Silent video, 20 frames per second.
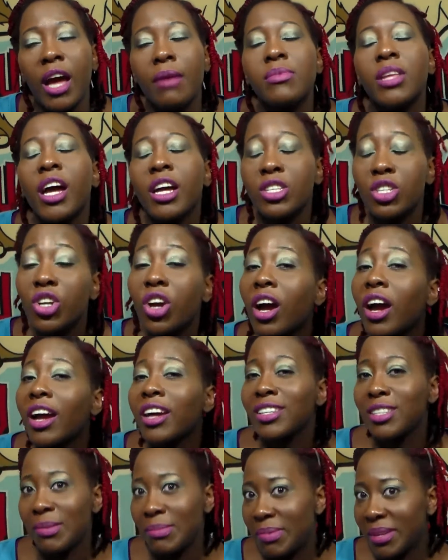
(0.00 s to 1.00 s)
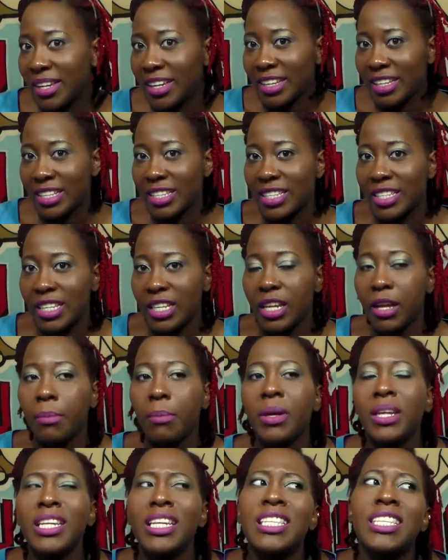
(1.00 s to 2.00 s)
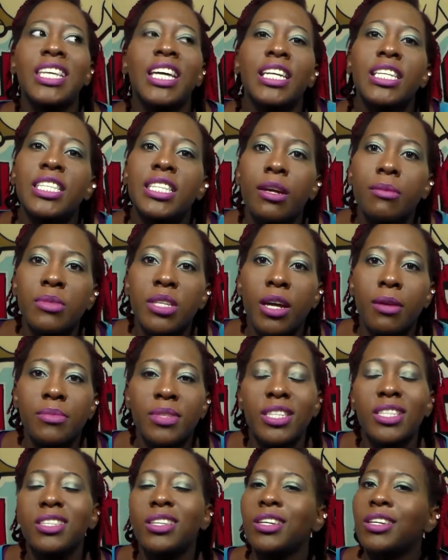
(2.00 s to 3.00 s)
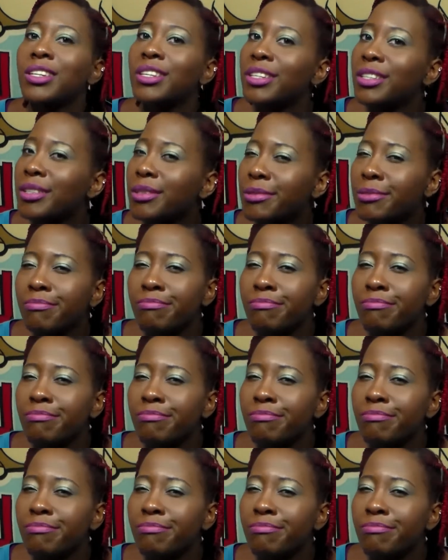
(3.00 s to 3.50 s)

I'm not trying to be conceited, but it's like, sometimes it's like,